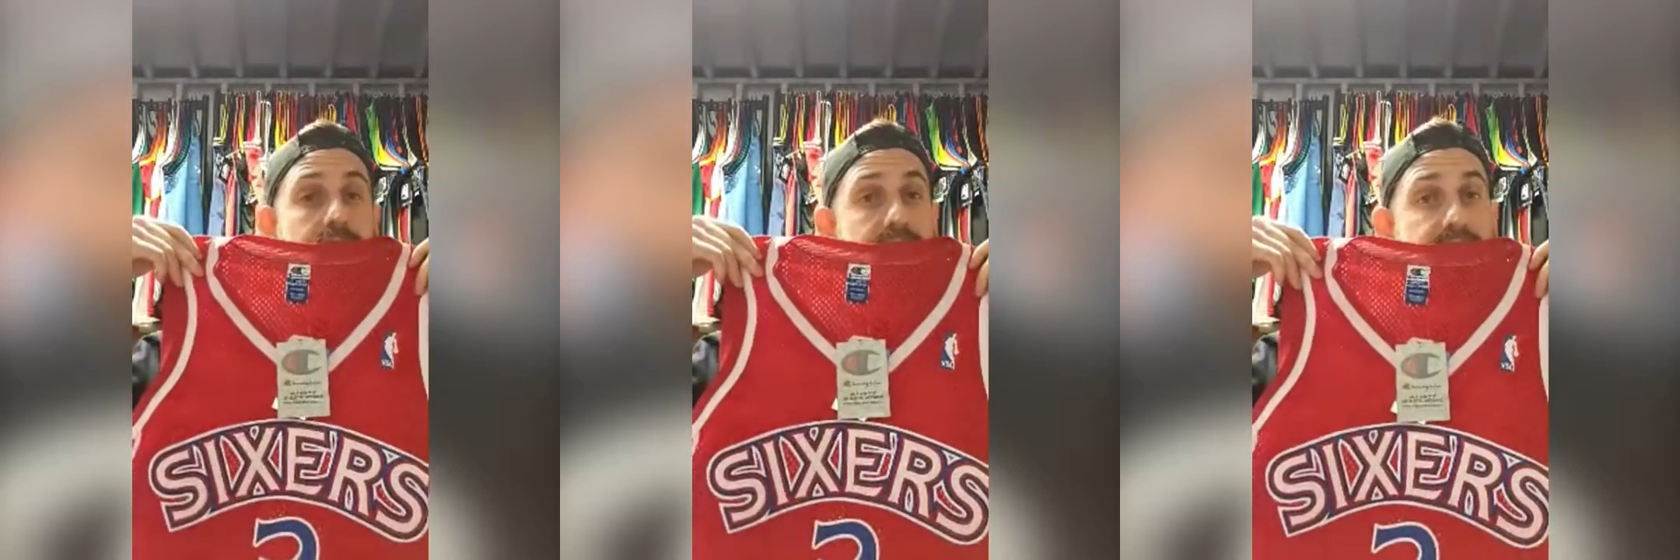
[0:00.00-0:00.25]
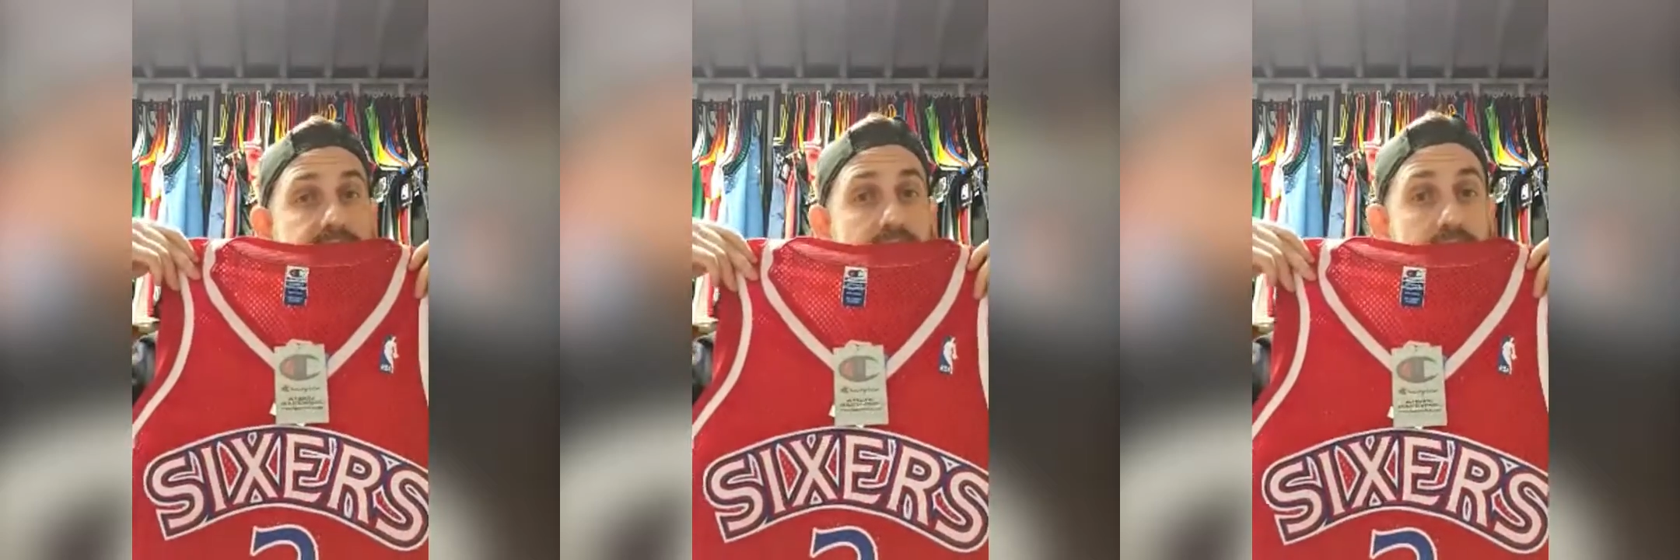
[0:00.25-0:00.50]

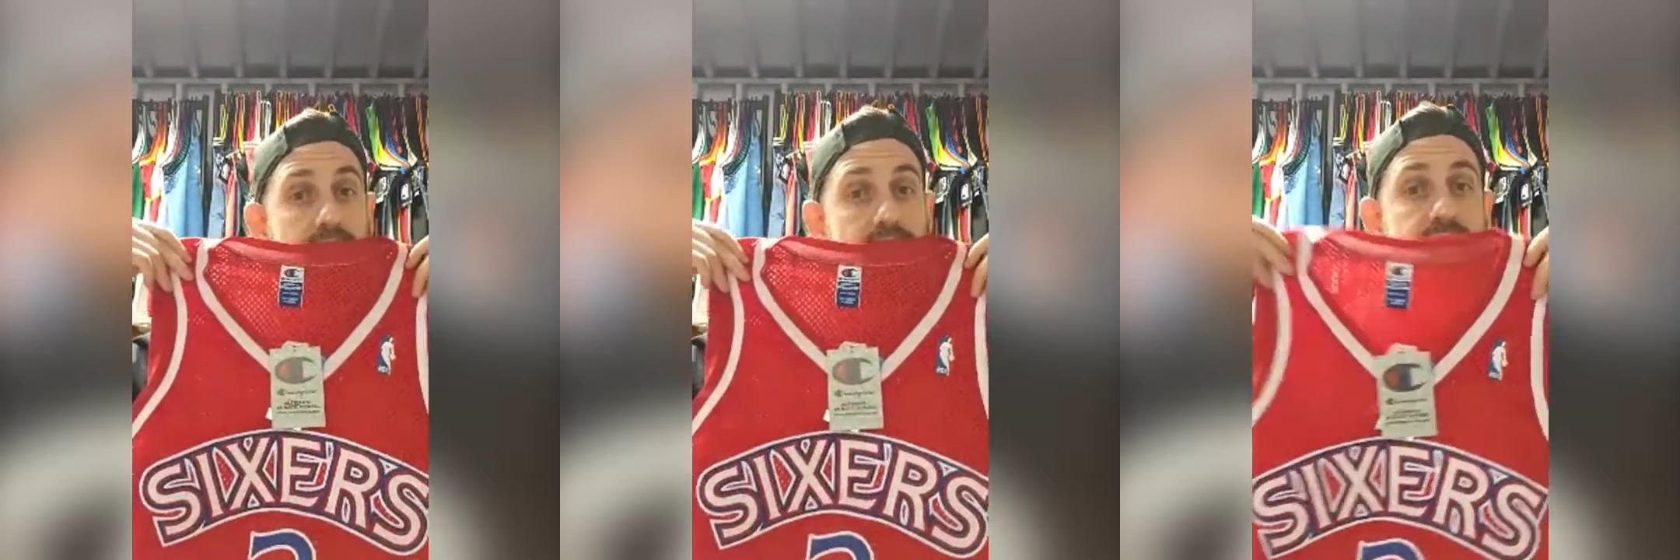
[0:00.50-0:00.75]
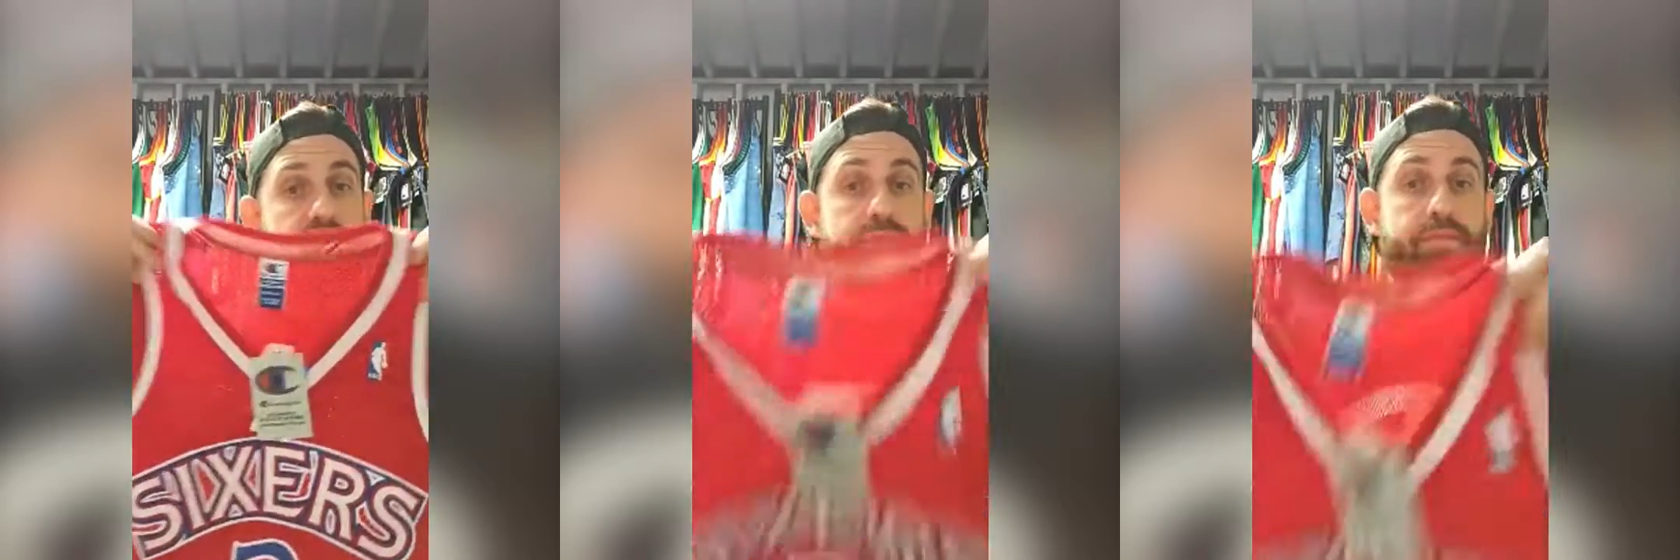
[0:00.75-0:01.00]

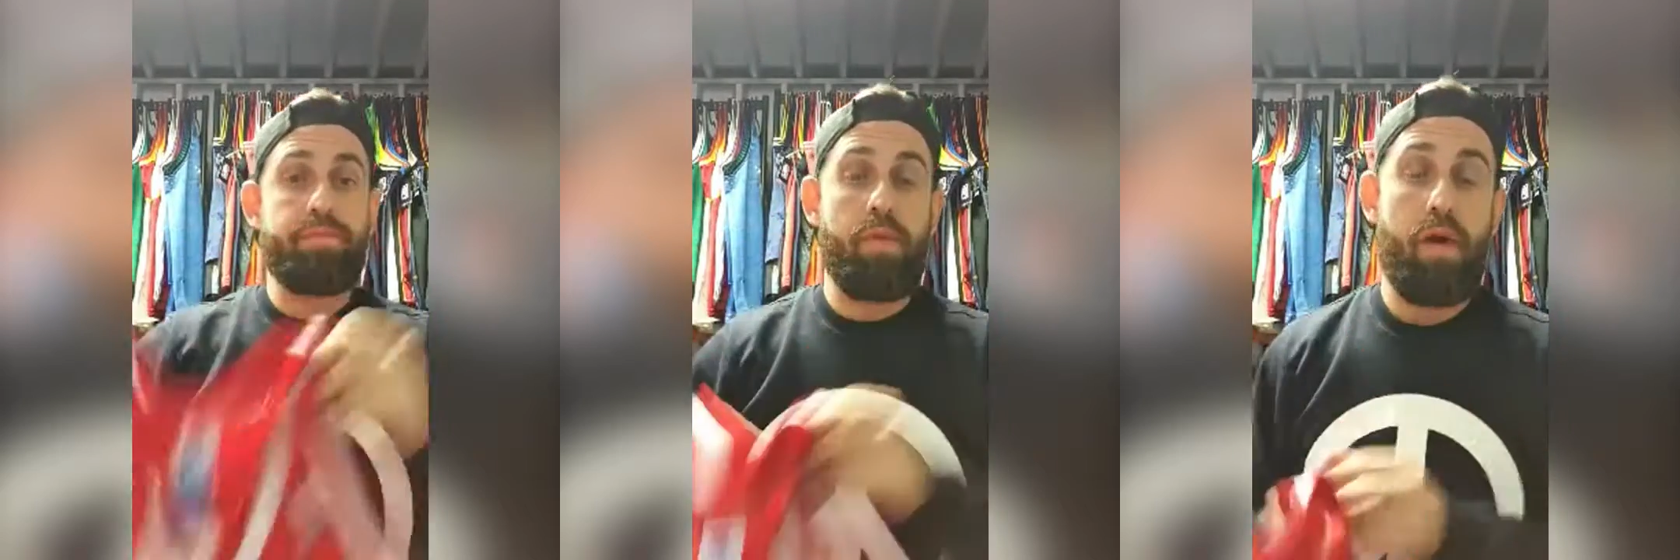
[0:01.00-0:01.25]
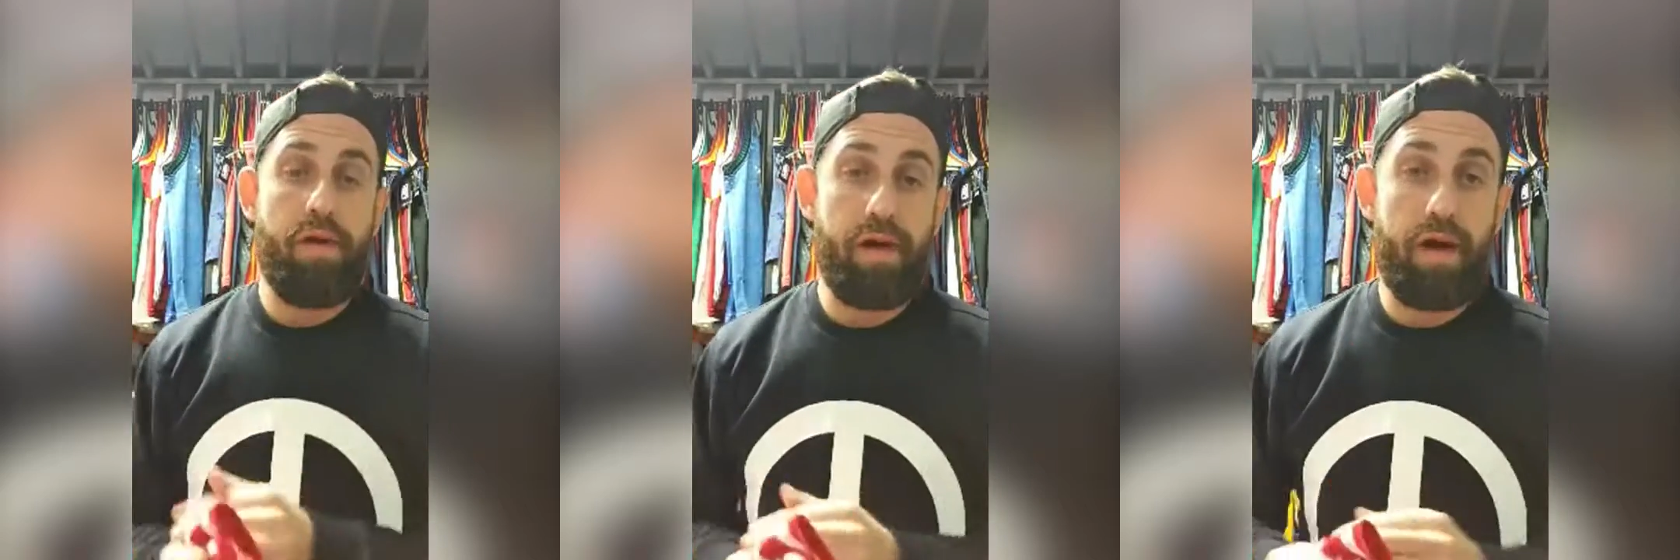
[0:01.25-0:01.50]
tags,
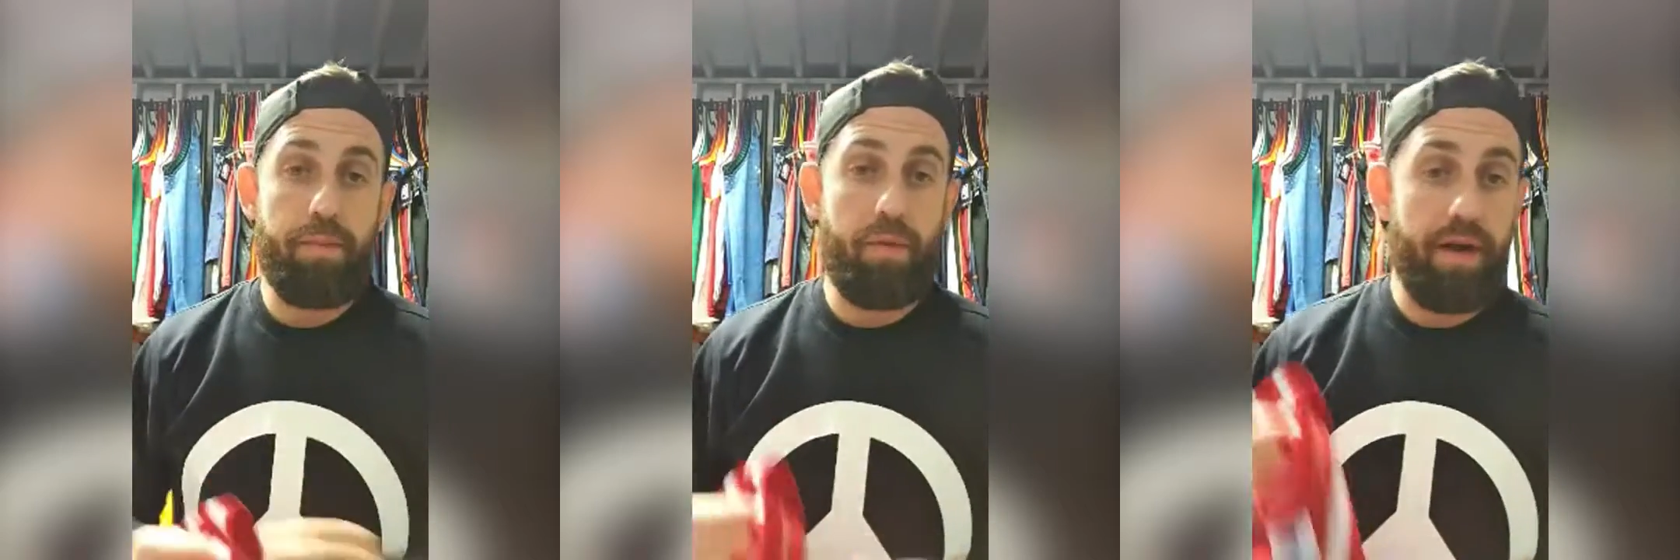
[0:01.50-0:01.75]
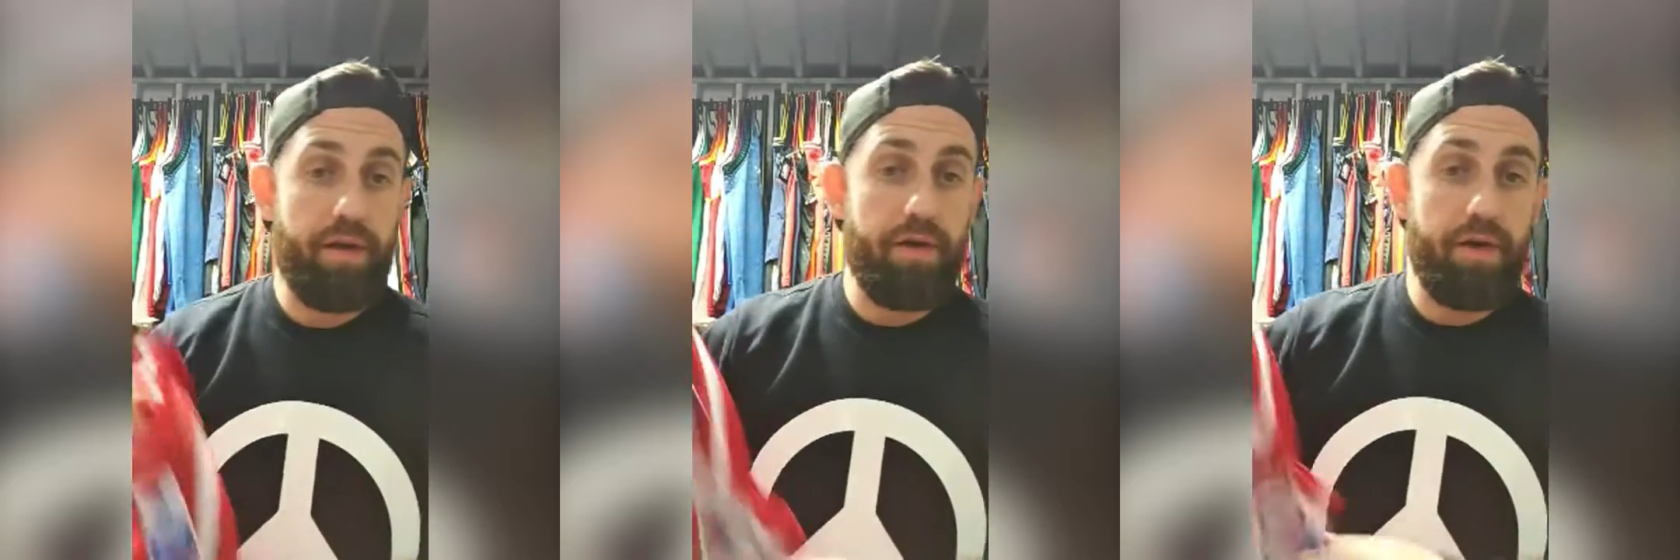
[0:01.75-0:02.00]

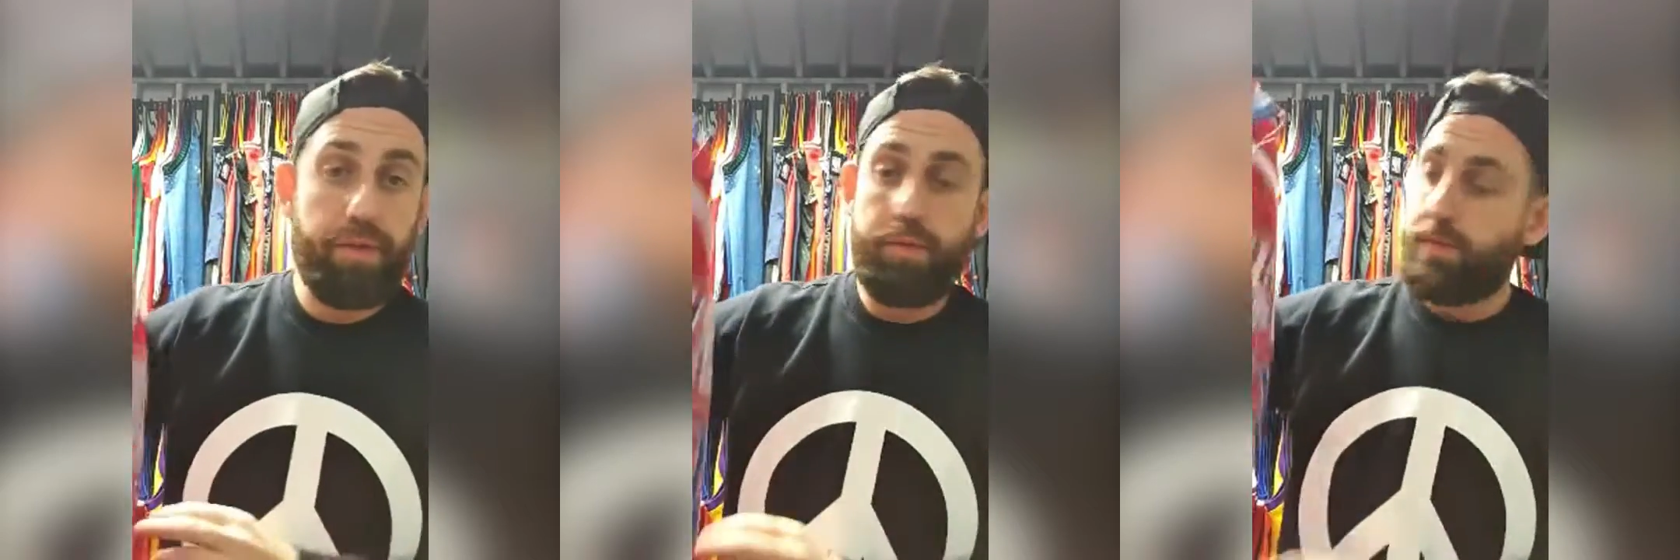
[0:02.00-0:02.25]
brand new,